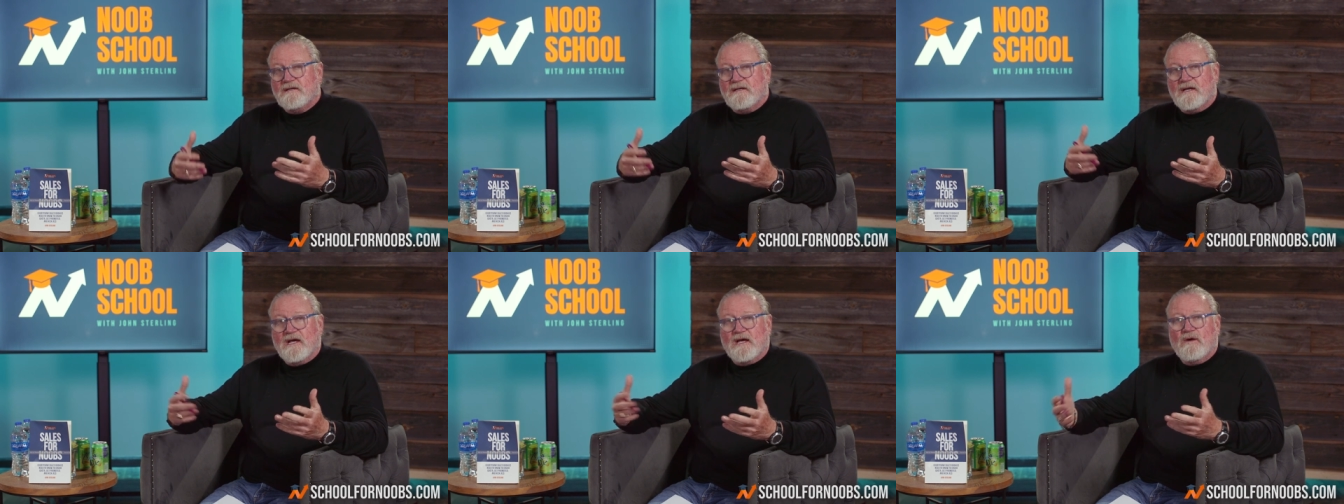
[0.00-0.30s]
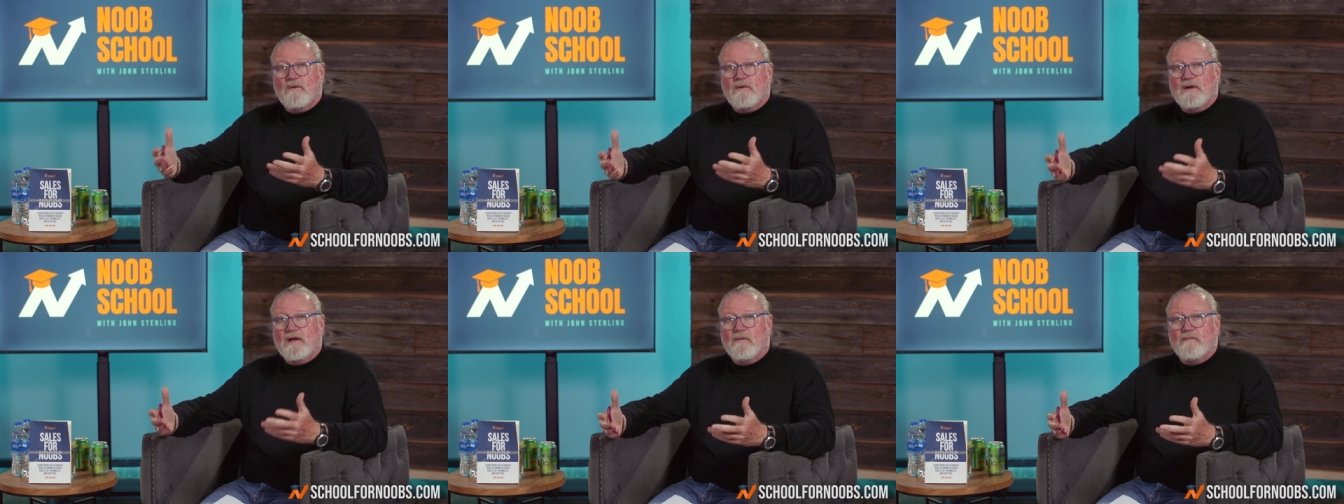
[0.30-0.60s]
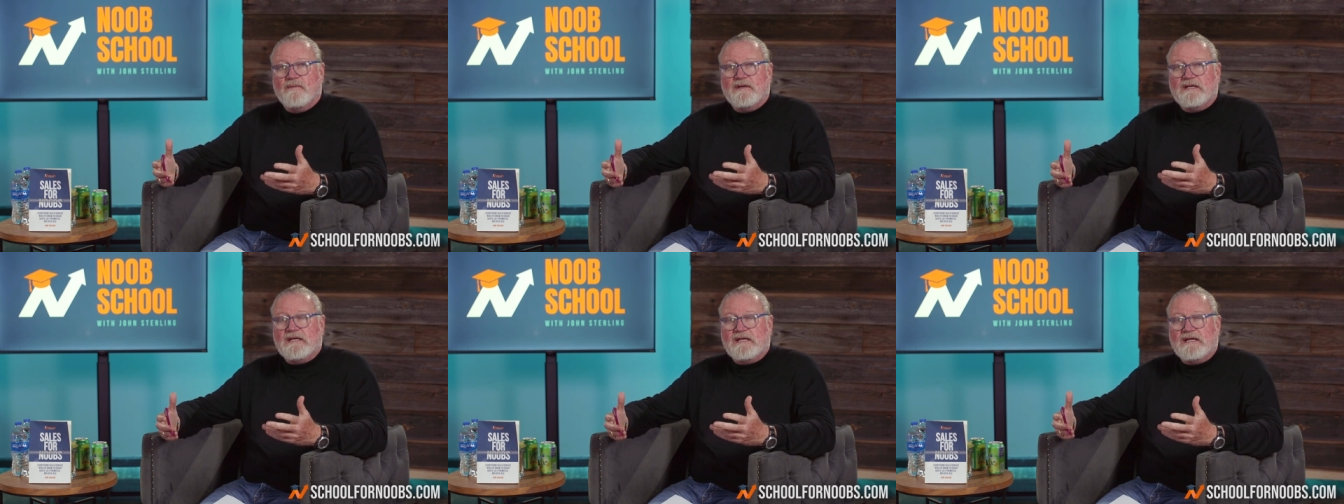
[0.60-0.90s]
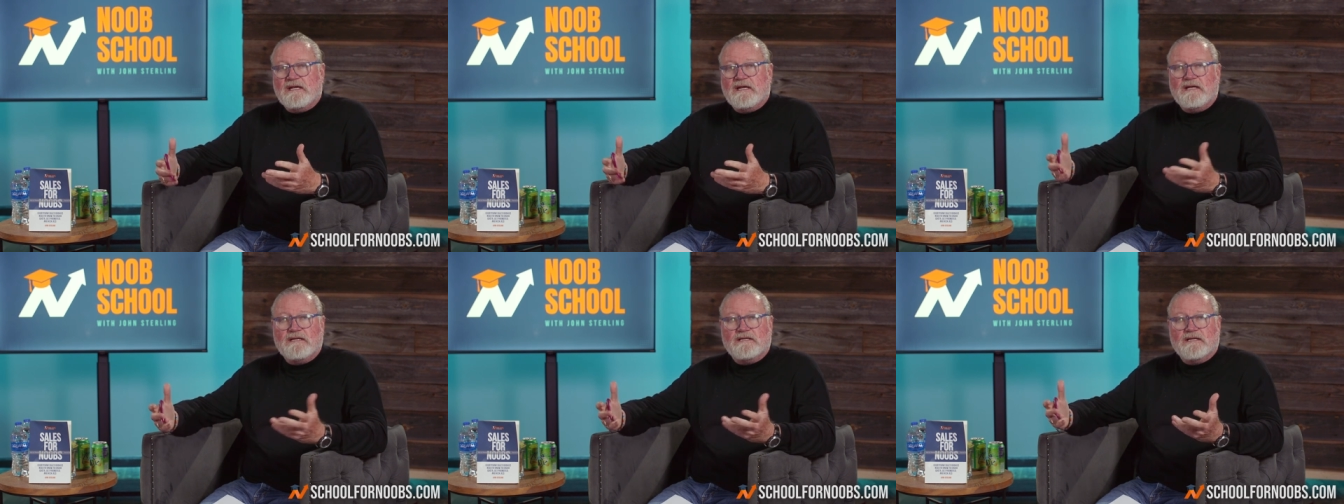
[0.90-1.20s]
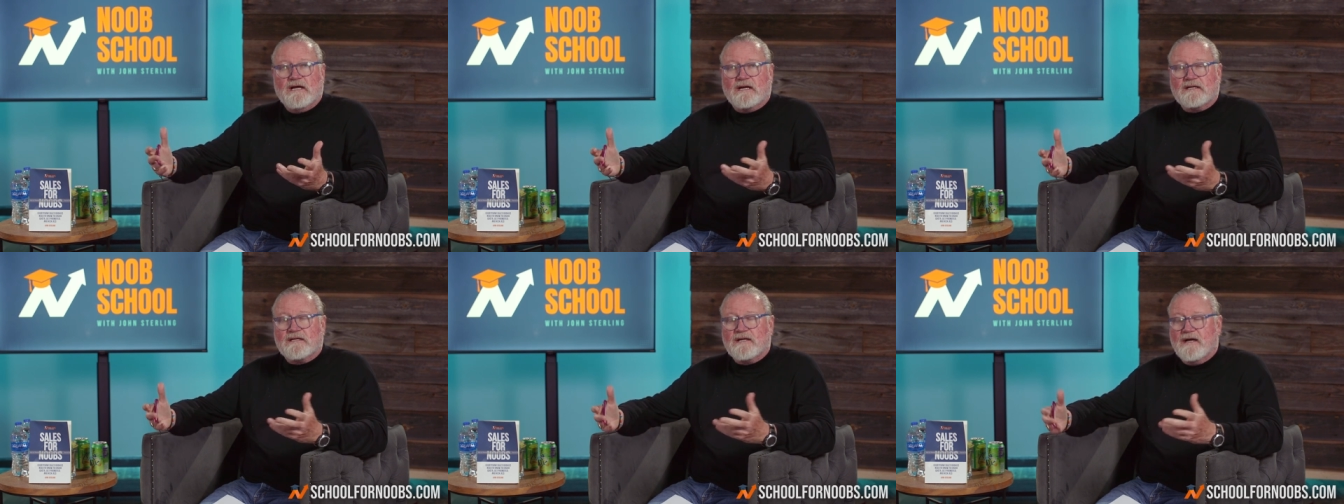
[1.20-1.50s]
K-O-L-B-E
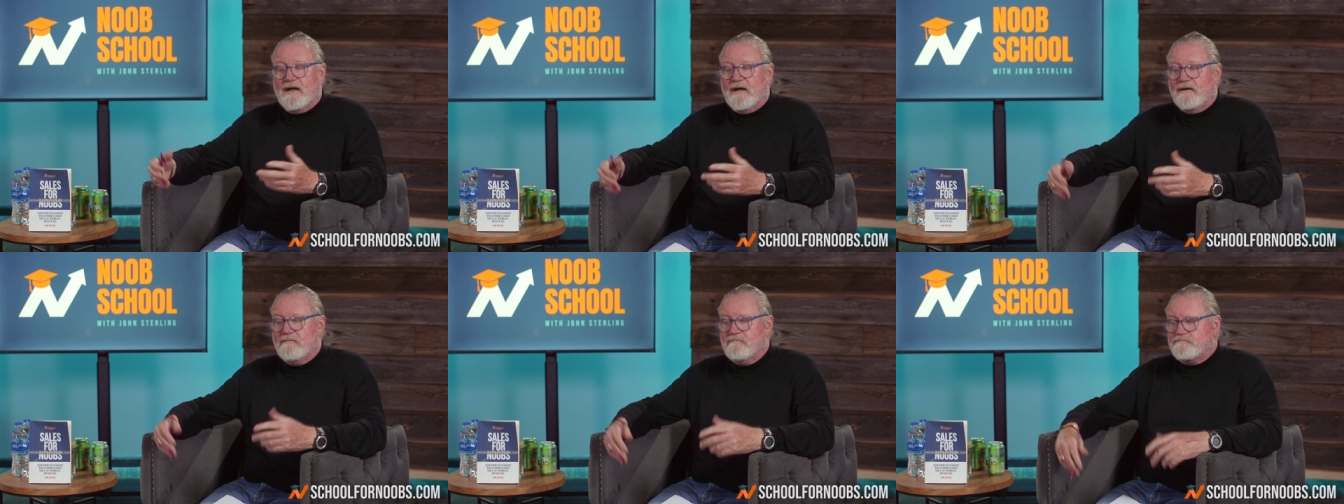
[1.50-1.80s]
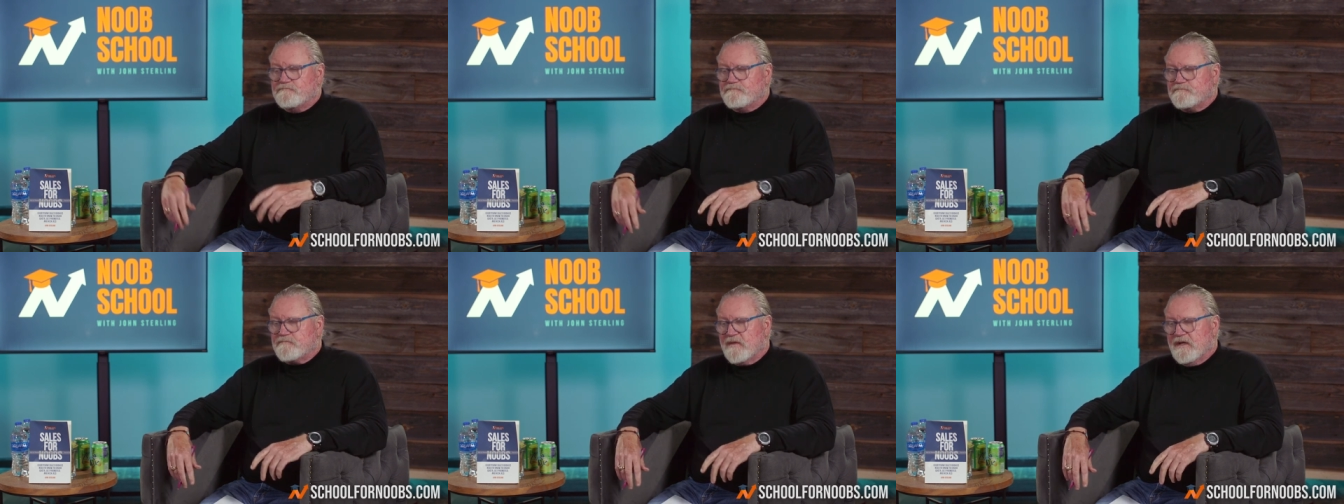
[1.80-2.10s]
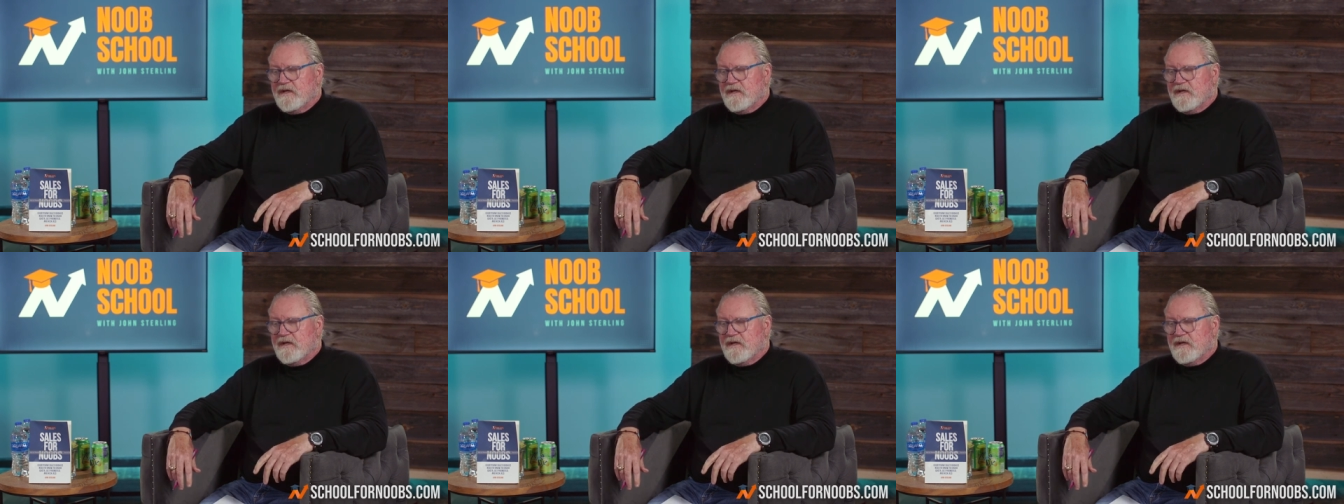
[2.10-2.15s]
dot com.